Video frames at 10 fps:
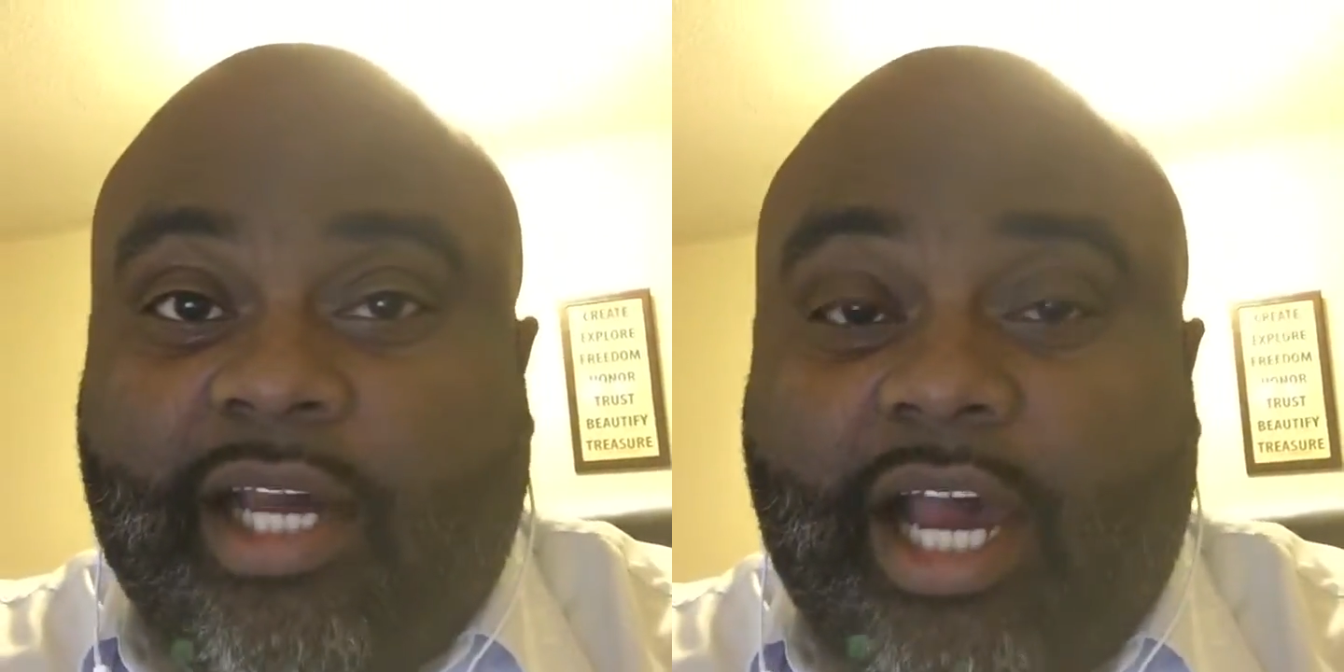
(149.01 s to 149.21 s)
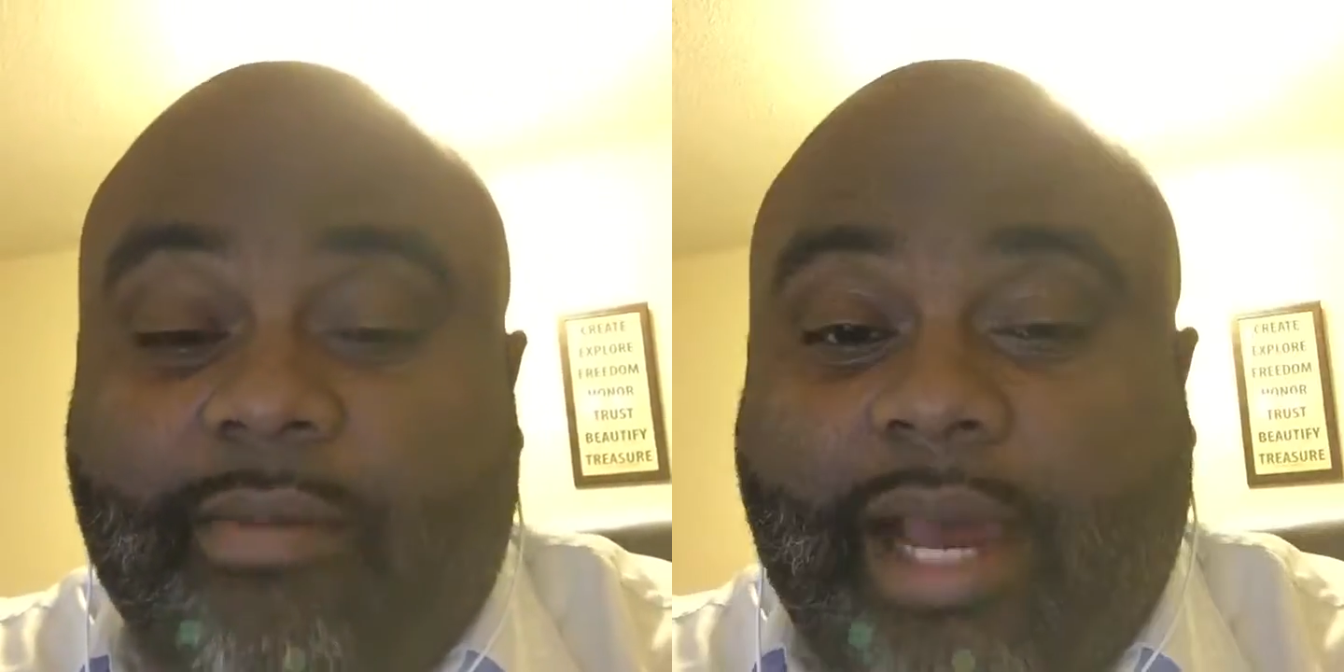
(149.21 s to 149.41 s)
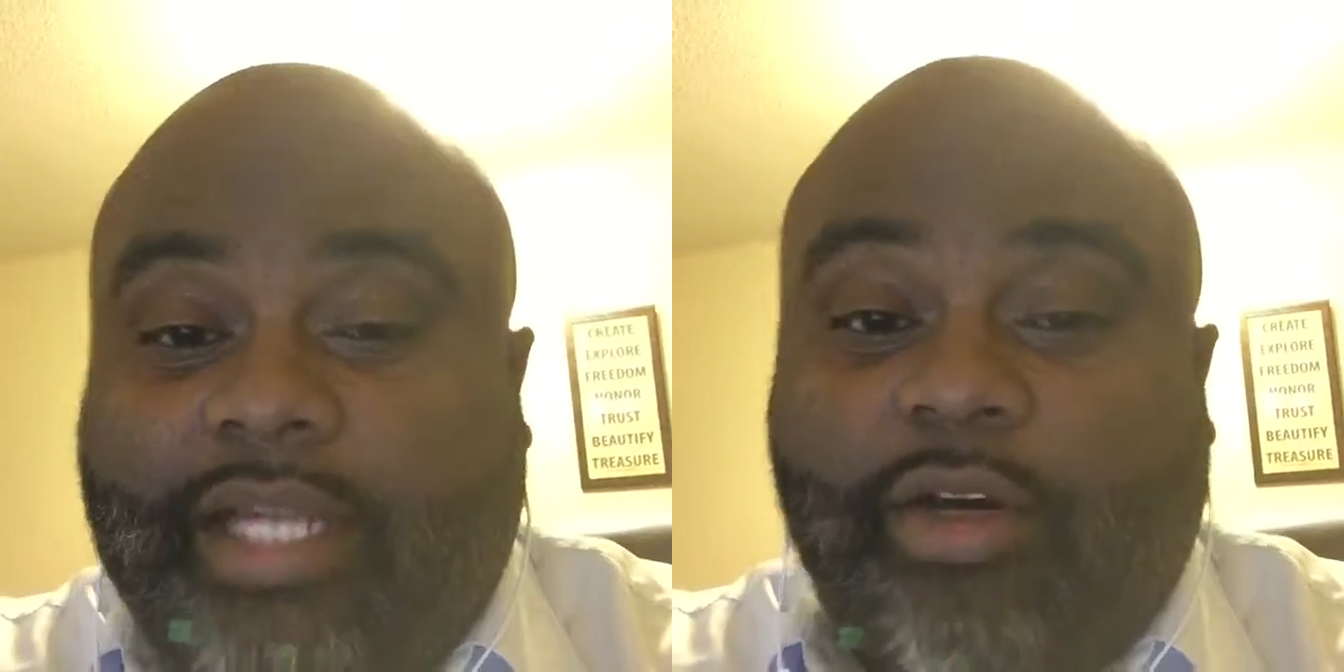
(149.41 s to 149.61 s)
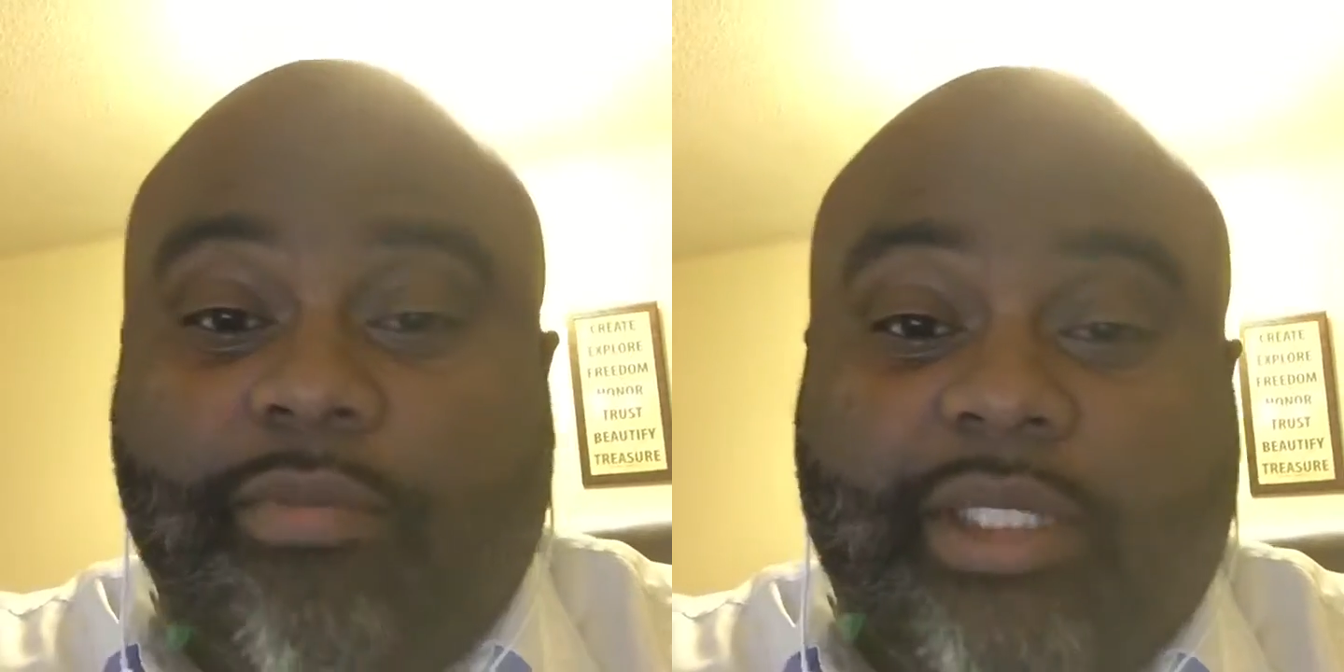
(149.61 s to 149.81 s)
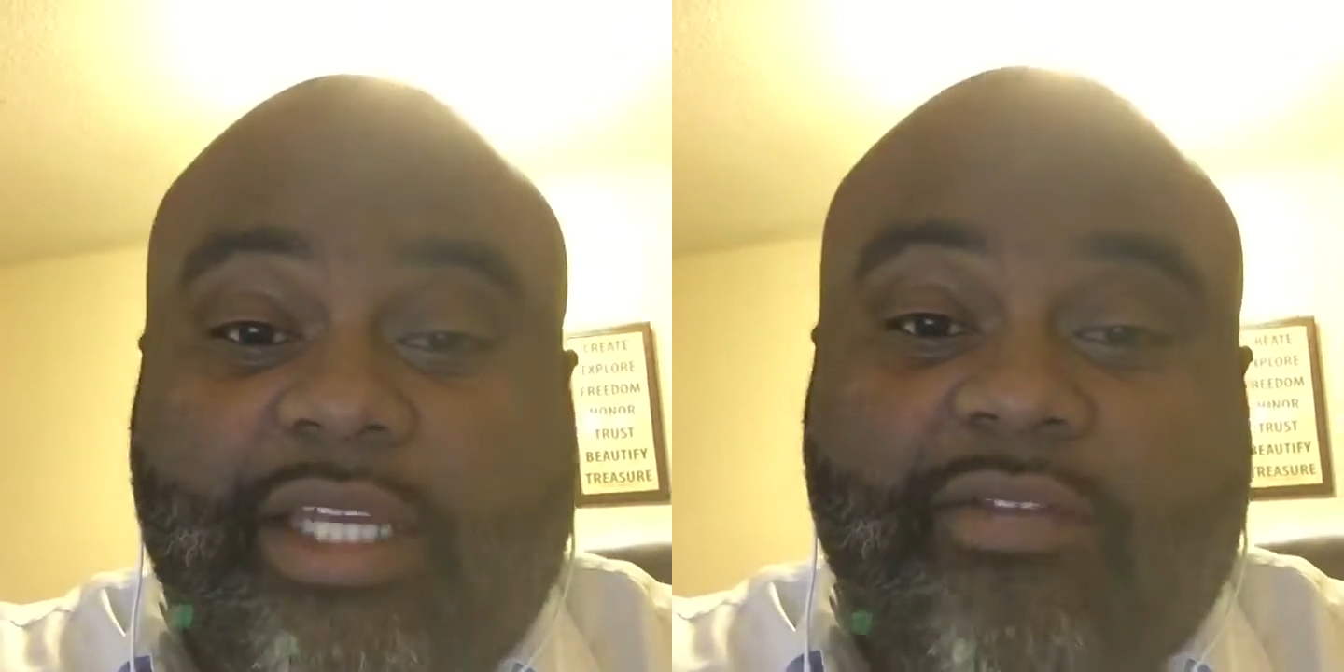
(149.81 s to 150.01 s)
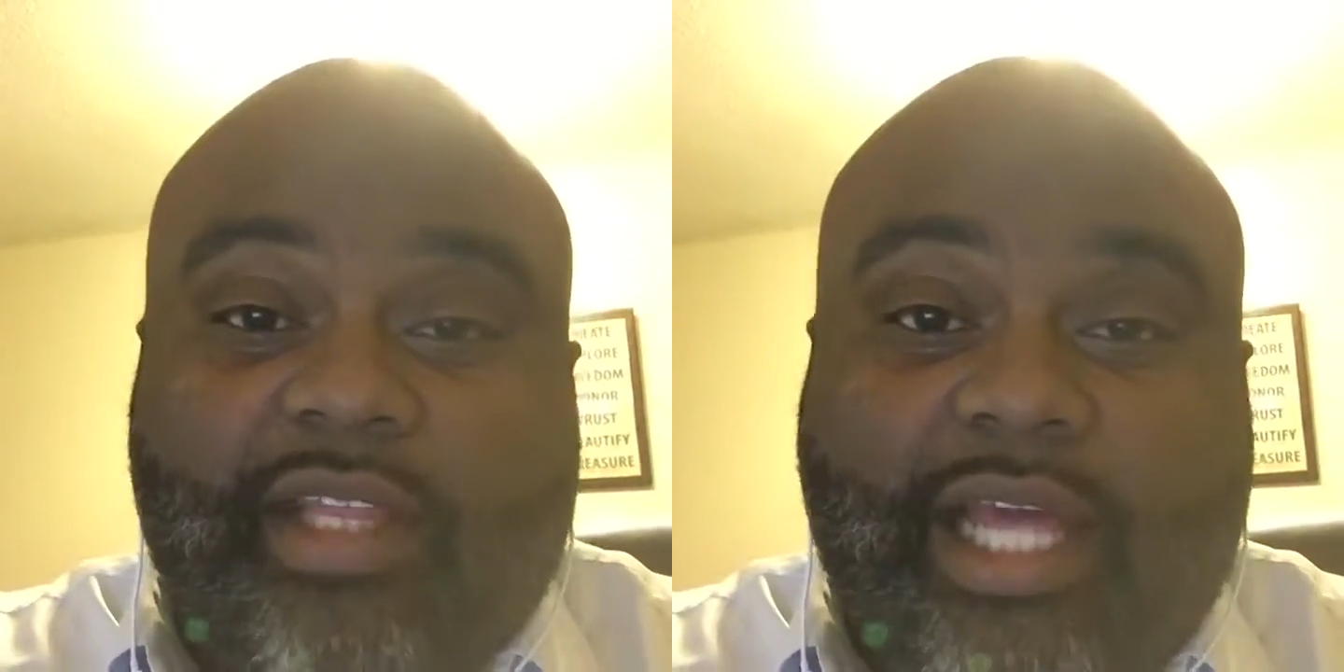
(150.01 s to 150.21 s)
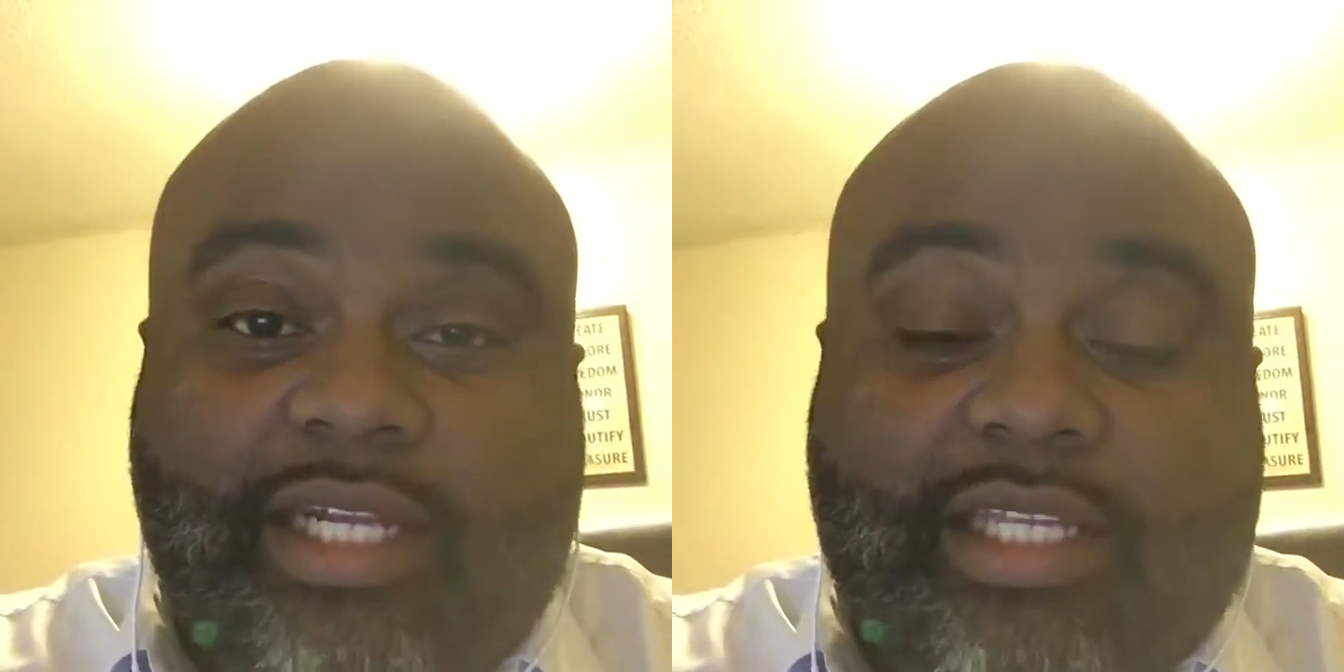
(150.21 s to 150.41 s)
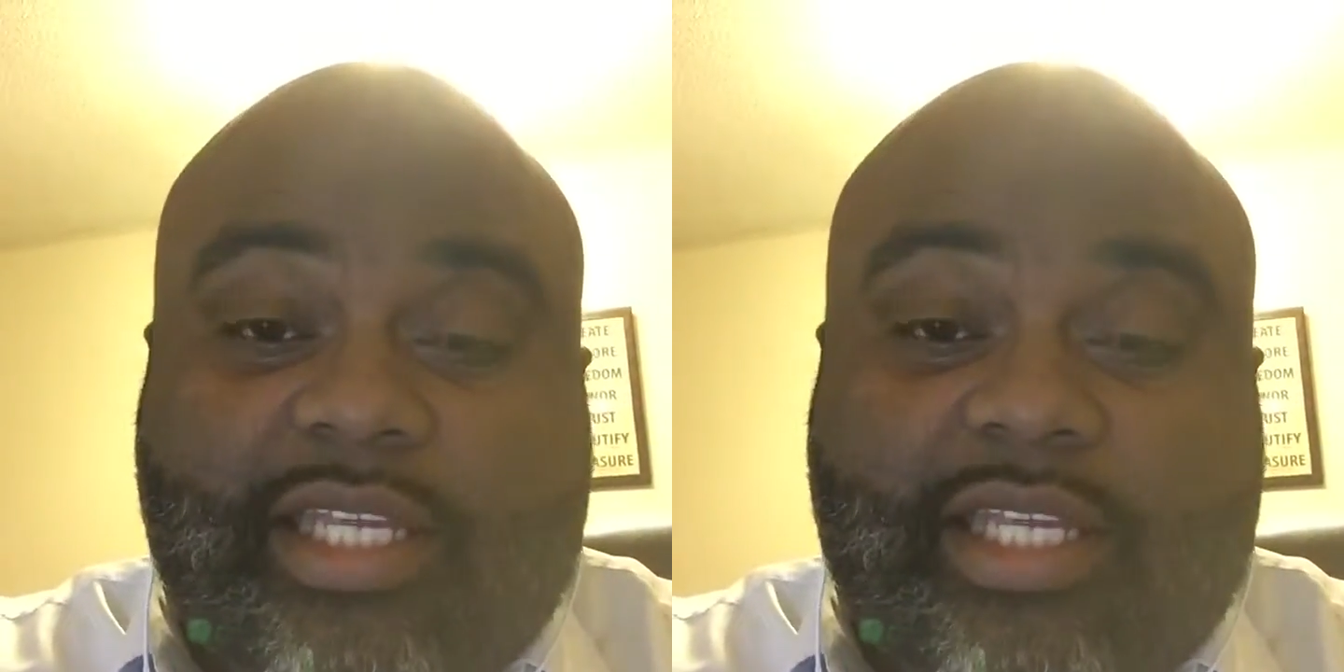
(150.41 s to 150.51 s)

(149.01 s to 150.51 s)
I don't believe that is